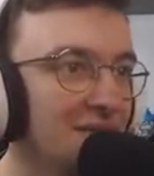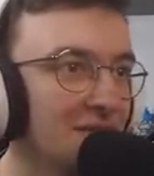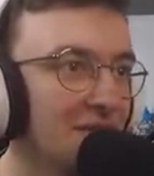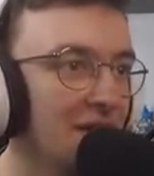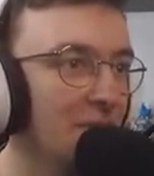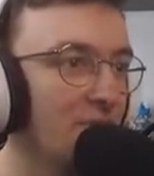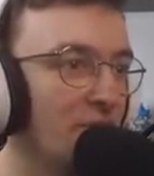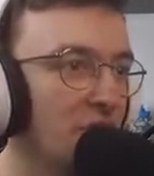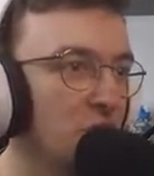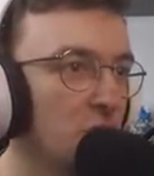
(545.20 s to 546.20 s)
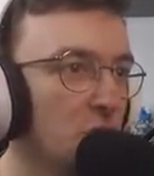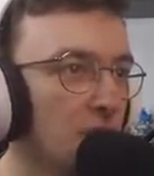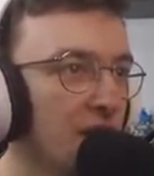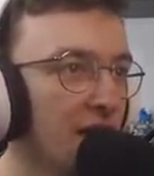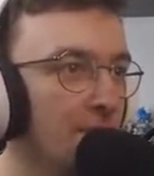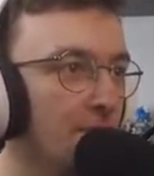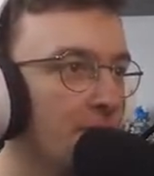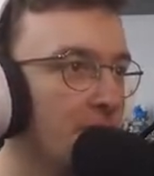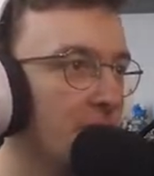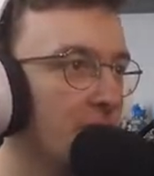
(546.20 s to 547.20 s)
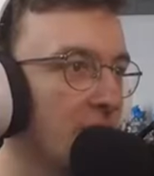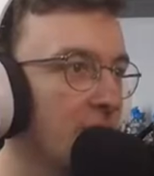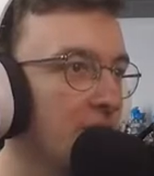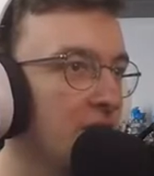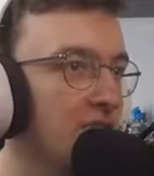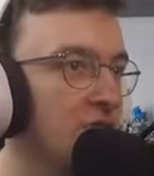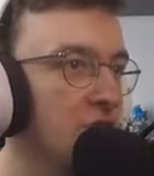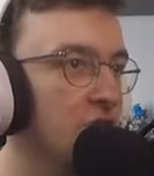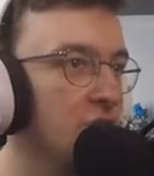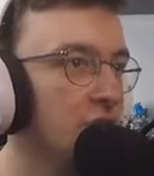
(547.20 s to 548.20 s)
get him, Bradshaw. Get him. I believe in you.